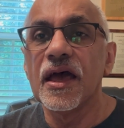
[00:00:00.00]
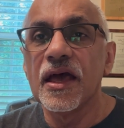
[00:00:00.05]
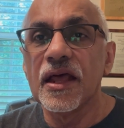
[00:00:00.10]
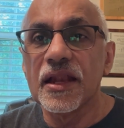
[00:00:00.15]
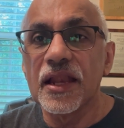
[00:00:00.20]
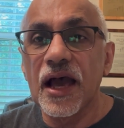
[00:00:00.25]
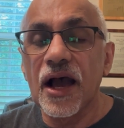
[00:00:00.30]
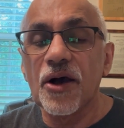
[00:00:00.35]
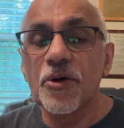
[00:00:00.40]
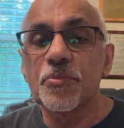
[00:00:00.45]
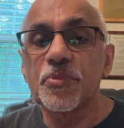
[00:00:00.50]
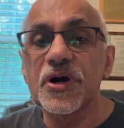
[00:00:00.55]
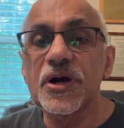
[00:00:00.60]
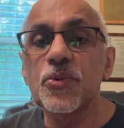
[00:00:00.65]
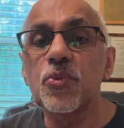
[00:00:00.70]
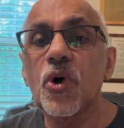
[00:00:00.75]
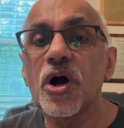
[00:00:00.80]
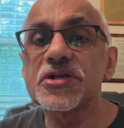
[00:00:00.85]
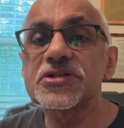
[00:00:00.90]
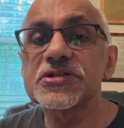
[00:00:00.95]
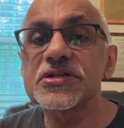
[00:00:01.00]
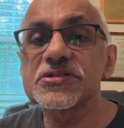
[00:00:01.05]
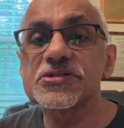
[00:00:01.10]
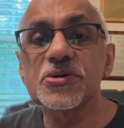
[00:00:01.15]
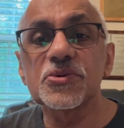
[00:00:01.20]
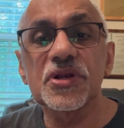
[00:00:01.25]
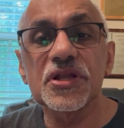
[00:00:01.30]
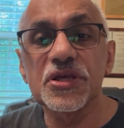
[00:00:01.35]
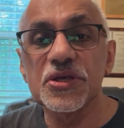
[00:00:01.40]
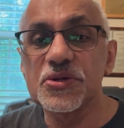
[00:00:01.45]
Now, bird watching is
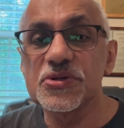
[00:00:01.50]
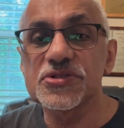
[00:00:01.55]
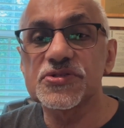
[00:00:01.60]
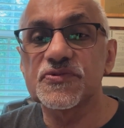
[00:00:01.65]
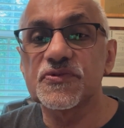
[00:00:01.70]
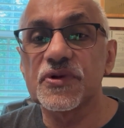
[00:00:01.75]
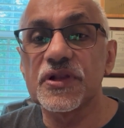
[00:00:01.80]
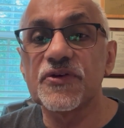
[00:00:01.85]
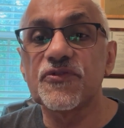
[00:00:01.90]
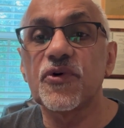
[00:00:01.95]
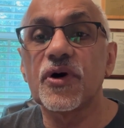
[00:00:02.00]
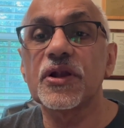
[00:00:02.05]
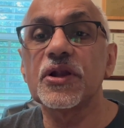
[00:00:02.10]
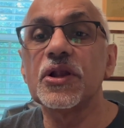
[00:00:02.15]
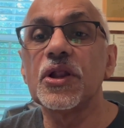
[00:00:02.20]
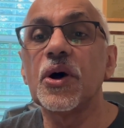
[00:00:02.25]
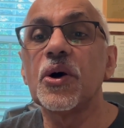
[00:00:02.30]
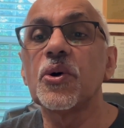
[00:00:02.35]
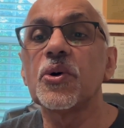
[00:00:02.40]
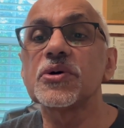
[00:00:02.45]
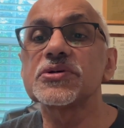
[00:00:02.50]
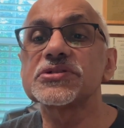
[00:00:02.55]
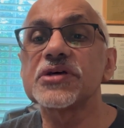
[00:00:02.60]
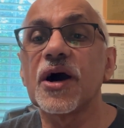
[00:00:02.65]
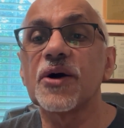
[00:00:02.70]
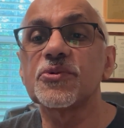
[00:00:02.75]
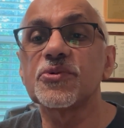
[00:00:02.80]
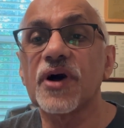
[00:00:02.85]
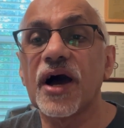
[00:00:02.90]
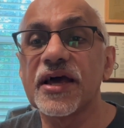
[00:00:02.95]
only useful if one knows
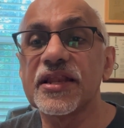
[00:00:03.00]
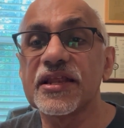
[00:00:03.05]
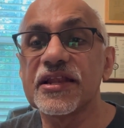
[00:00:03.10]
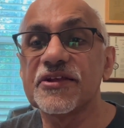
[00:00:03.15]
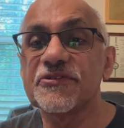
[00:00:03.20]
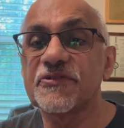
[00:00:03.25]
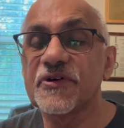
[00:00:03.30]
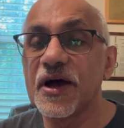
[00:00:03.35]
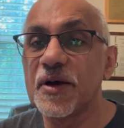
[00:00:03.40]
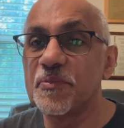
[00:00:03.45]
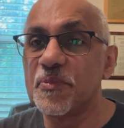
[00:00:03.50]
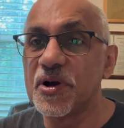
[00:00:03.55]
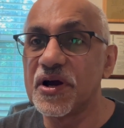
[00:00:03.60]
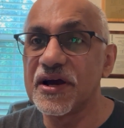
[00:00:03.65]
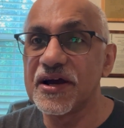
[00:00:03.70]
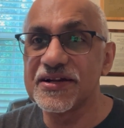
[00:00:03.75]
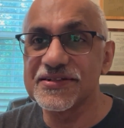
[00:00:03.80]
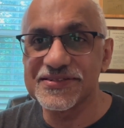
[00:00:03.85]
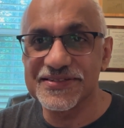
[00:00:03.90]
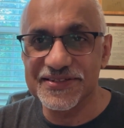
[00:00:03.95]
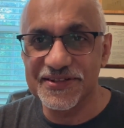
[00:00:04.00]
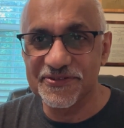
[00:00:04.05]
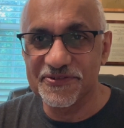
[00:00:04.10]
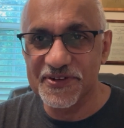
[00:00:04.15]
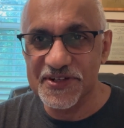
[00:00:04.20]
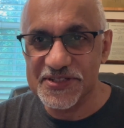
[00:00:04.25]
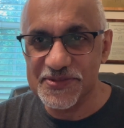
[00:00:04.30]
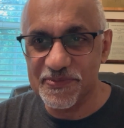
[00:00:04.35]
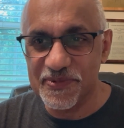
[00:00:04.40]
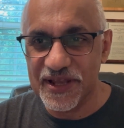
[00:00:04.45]
how to identify birds in the
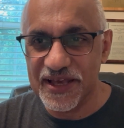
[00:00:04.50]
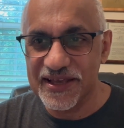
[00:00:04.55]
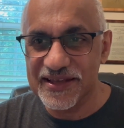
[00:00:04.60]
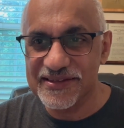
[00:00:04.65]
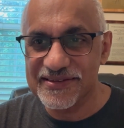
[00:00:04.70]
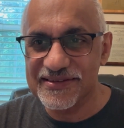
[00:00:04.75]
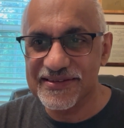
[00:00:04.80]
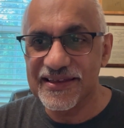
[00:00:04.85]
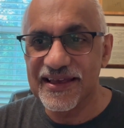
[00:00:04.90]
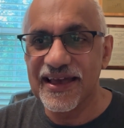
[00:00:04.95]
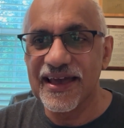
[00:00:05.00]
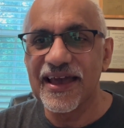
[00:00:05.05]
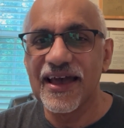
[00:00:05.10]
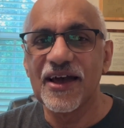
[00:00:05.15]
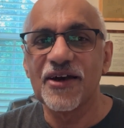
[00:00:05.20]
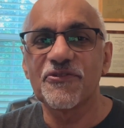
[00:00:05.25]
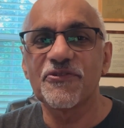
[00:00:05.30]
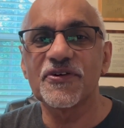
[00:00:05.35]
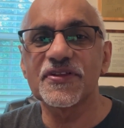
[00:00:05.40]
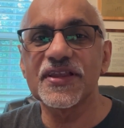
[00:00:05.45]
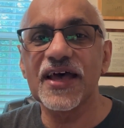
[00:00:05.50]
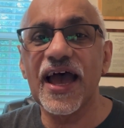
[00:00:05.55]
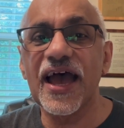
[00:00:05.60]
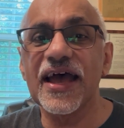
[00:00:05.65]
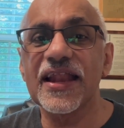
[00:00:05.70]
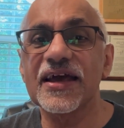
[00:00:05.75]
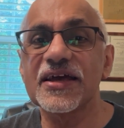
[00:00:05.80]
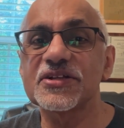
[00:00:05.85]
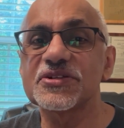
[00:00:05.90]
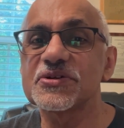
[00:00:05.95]
first place. For
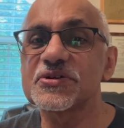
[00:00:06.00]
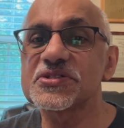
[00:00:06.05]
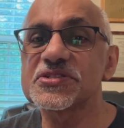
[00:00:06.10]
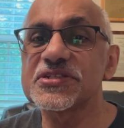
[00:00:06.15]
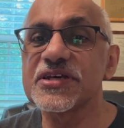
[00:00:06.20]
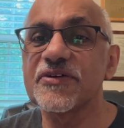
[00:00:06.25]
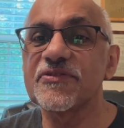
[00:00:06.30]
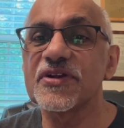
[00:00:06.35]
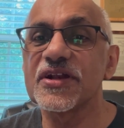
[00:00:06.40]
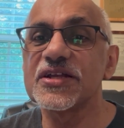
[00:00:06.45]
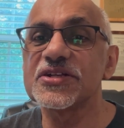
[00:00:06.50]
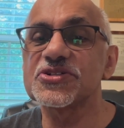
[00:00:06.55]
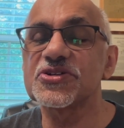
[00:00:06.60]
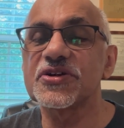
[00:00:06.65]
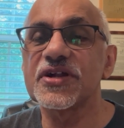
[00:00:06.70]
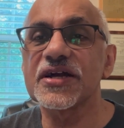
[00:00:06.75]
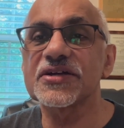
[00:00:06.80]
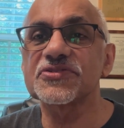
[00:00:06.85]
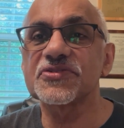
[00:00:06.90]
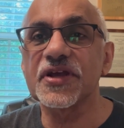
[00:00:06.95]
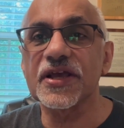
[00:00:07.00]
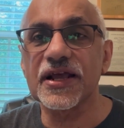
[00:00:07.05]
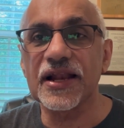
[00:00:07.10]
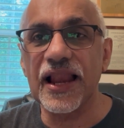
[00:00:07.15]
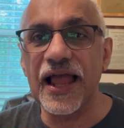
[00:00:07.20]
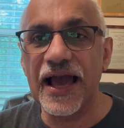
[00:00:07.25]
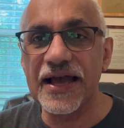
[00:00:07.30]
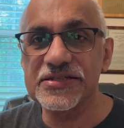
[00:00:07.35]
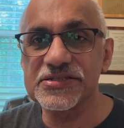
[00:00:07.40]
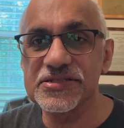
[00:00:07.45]
that, I took several introductory
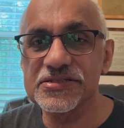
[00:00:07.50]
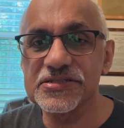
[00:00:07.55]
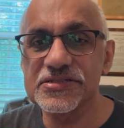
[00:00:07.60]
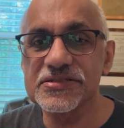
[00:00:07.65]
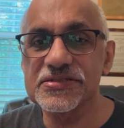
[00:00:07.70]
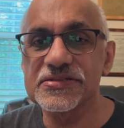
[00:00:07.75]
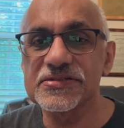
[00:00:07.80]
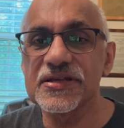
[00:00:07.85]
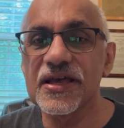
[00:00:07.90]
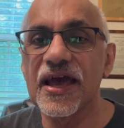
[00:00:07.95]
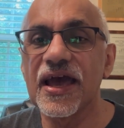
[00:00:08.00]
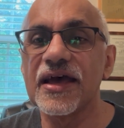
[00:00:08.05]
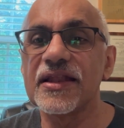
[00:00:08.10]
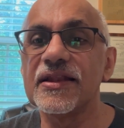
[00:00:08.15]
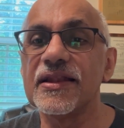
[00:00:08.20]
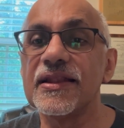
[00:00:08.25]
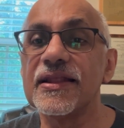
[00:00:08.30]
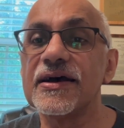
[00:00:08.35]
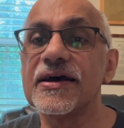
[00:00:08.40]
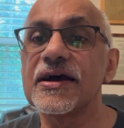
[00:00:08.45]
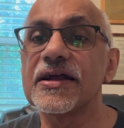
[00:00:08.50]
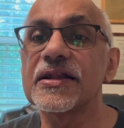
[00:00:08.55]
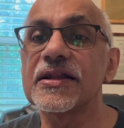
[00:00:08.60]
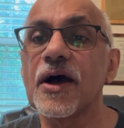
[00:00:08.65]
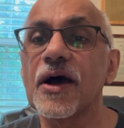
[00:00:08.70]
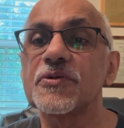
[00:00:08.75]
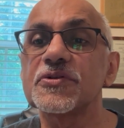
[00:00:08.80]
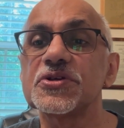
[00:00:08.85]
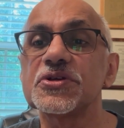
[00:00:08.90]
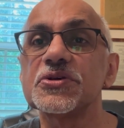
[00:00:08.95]
classes and learn
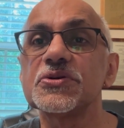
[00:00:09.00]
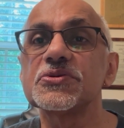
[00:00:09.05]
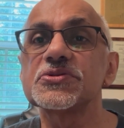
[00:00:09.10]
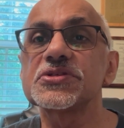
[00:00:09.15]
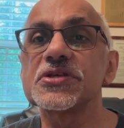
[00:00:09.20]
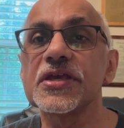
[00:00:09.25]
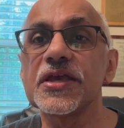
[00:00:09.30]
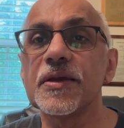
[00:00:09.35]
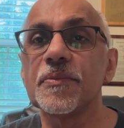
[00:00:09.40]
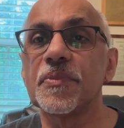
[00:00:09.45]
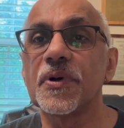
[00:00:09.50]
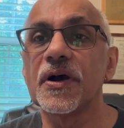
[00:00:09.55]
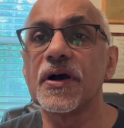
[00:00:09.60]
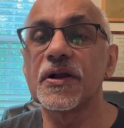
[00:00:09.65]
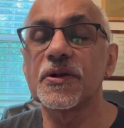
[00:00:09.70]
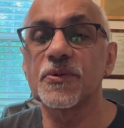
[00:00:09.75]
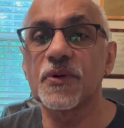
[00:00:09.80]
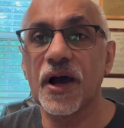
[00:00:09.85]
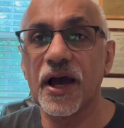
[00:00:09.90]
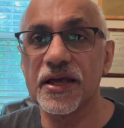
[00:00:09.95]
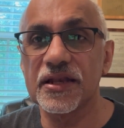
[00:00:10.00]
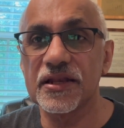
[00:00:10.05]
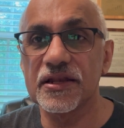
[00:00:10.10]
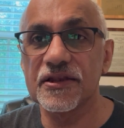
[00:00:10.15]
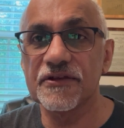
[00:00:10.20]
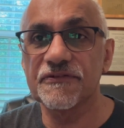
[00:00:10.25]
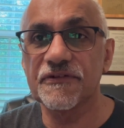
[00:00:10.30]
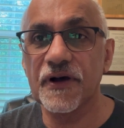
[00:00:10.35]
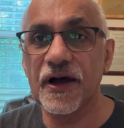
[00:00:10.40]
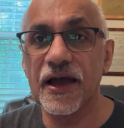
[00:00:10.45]
how to use eBird,
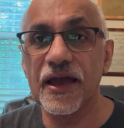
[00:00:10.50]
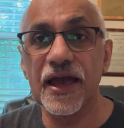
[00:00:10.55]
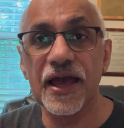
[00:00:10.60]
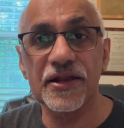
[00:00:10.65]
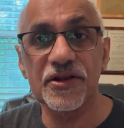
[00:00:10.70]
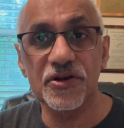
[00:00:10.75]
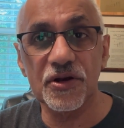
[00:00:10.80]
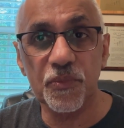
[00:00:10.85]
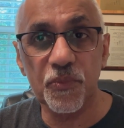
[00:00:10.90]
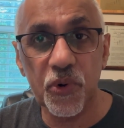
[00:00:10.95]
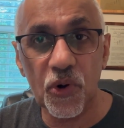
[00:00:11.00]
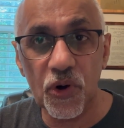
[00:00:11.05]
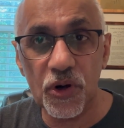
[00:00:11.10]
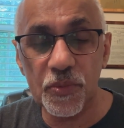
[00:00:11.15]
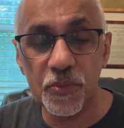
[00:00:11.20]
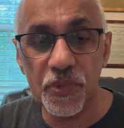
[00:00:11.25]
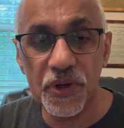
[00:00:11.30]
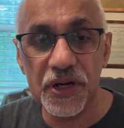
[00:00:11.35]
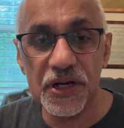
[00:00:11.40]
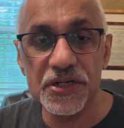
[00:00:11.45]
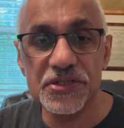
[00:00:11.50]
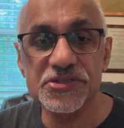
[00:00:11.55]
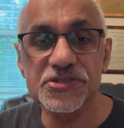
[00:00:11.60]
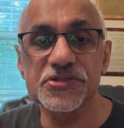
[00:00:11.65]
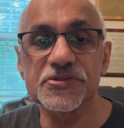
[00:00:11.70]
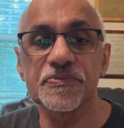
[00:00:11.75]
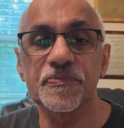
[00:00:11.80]
identify and report birds.